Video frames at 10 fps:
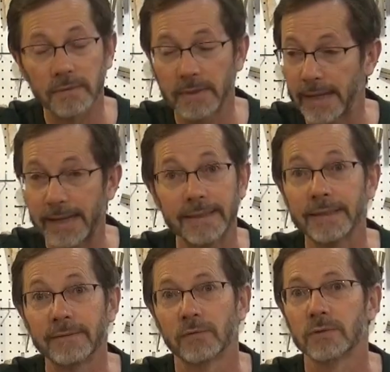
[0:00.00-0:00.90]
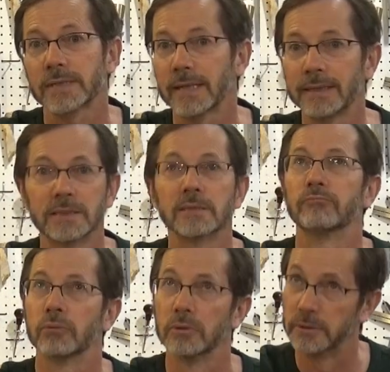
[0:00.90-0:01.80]
Andy, of course, Andy's a
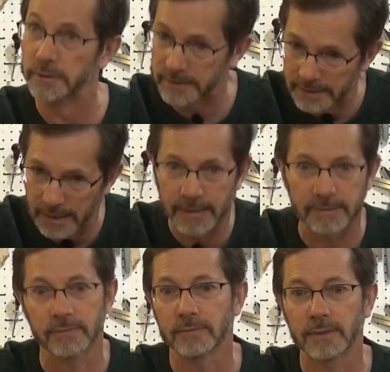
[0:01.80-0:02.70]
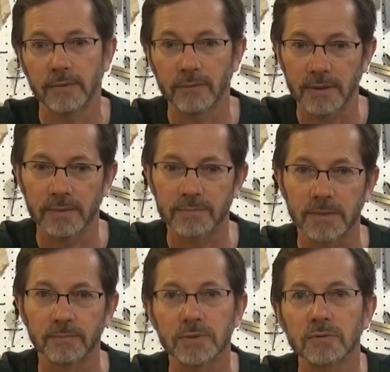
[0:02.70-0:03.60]
brilliant guy. I don't know how he comes
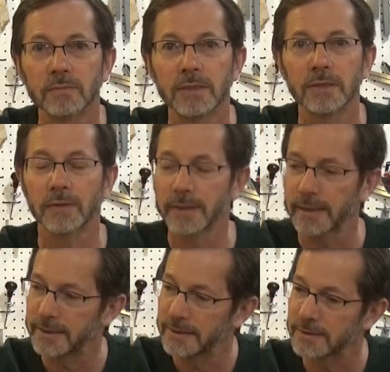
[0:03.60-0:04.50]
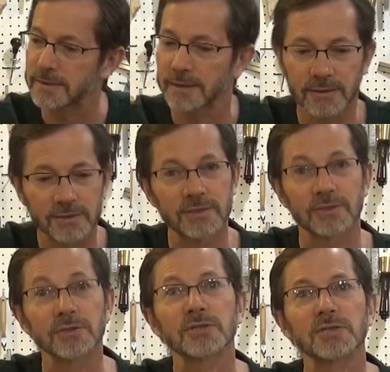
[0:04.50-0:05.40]
up with so many great ideas. I guess he's
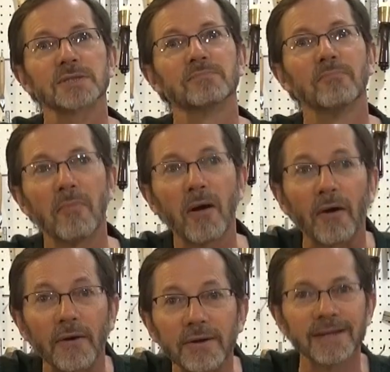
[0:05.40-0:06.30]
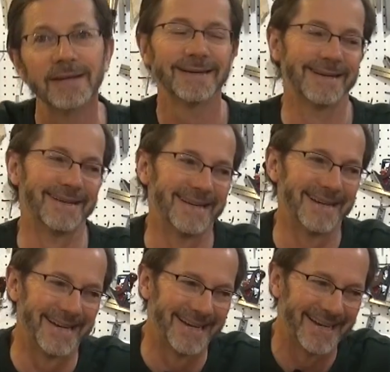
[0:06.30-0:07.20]
just smart.
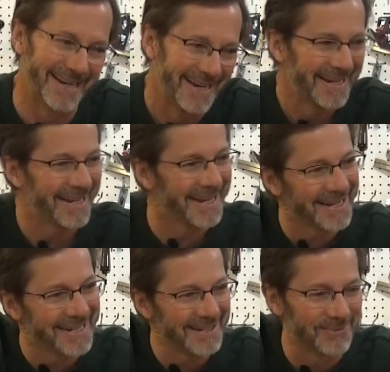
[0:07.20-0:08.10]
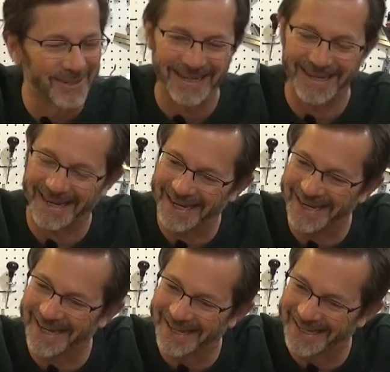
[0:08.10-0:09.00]
Anyway,